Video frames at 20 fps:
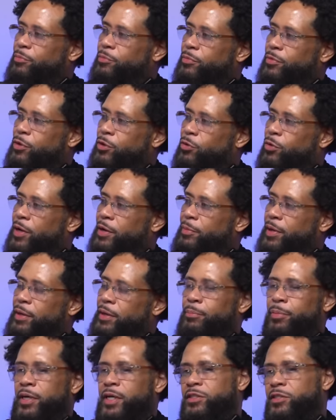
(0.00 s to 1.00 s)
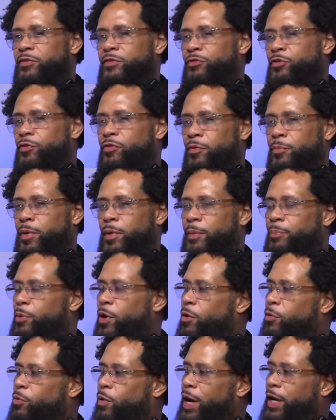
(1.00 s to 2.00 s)
You know what I mean? Because if you are from up
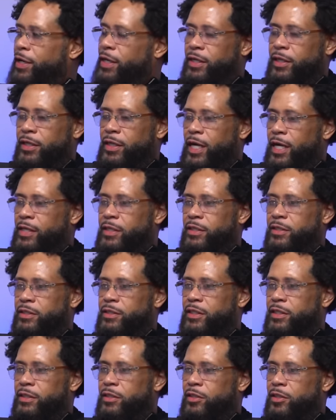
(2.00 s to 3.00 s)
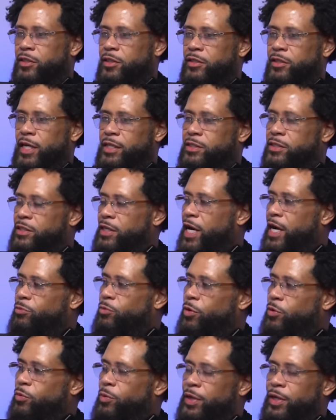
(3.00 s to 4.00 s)
our way, then that that's not
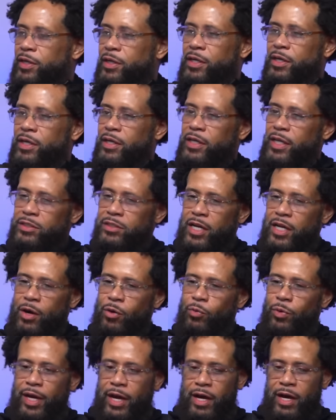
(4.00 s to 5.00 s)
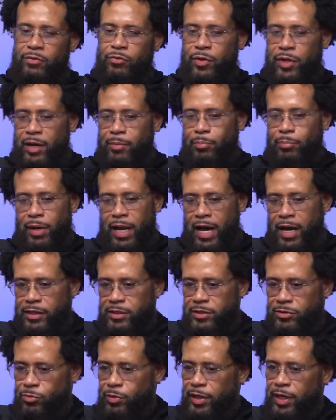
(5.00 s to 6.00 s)
what we that's not what we have. We got
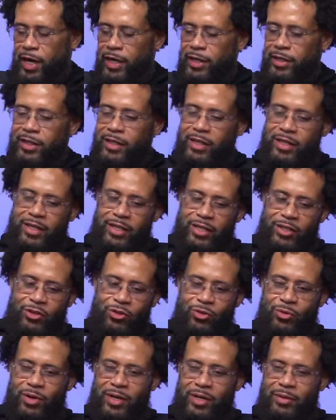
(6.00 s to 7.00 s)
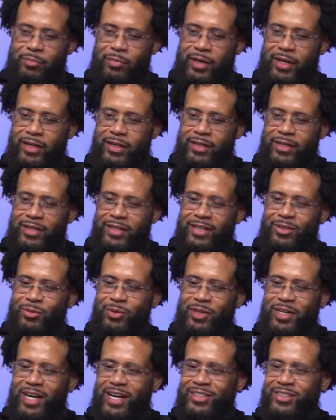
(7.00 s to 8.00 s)
blocks, we got, you know what I mean? we
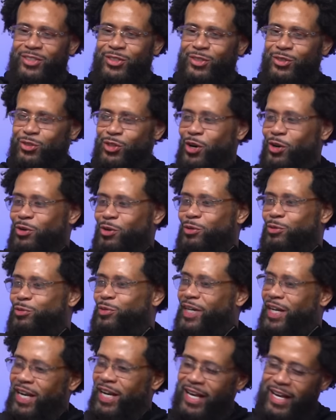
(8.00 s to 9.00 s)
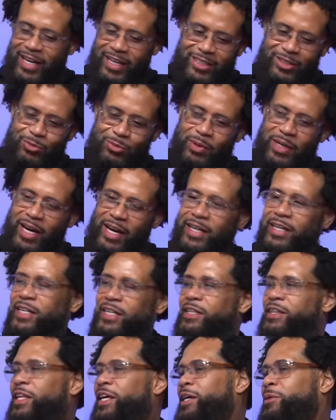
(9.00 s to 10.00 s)
got circles, cliques, we got
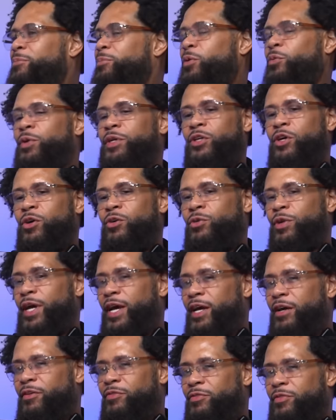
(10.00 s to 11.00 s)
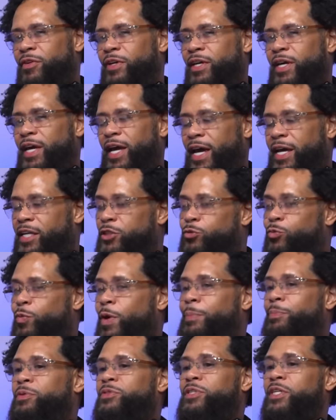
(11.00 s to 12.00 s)
anything, but we don't have, and it's
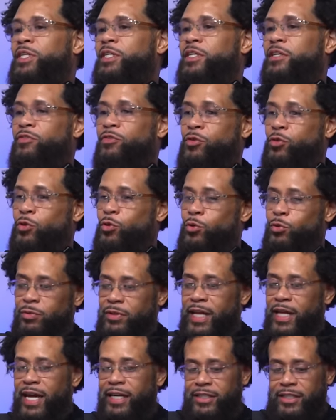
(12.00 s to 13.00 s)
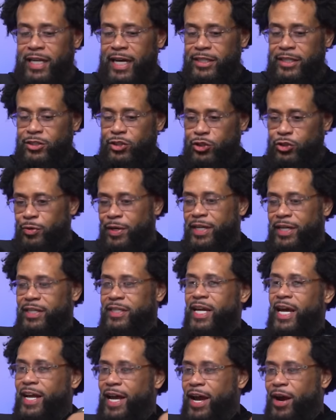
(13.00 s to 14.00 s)
representative of who that that street,
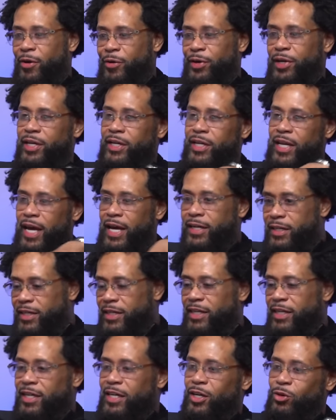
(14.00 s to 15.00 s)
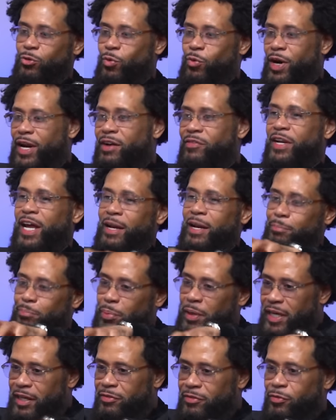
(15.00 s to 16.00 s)
that area, that whatever that
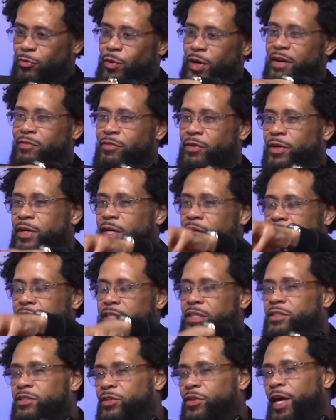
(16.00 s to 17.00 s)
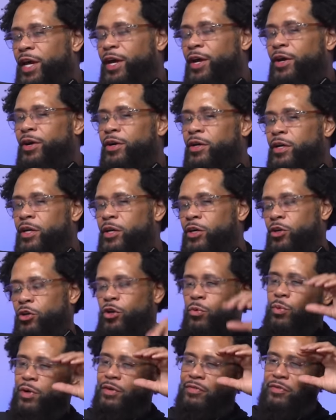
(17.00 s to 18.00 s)
beef, whatever that's there. You know,
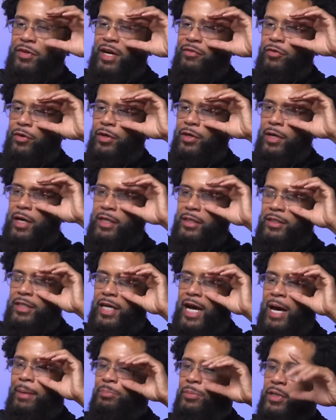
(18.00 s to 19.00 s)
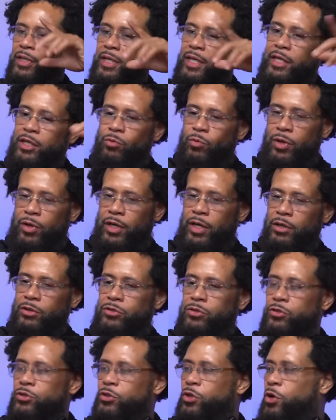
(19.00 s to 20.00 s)
we've never adopted anyone
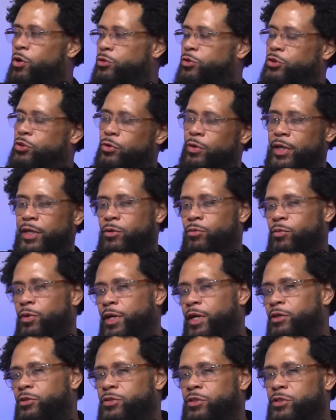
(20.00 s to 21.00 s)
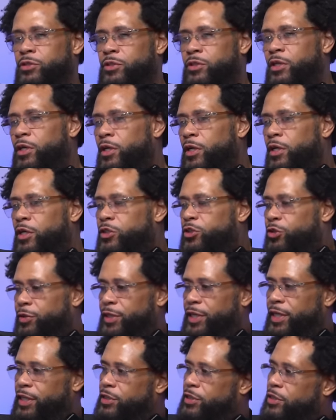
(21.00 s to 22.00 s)
else's culture, anyone else's
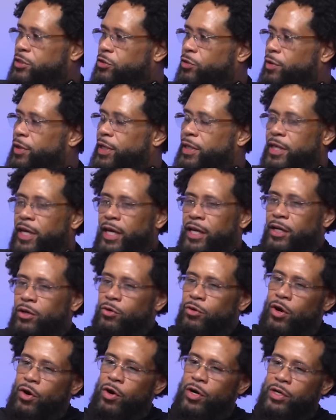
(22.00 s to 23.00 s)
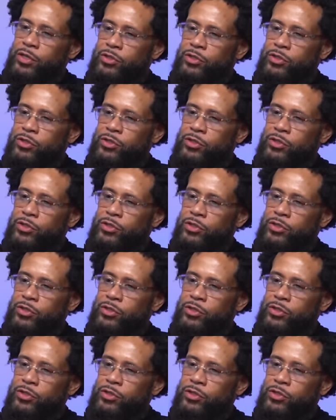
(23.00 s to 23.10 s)
traditions or anything on ours.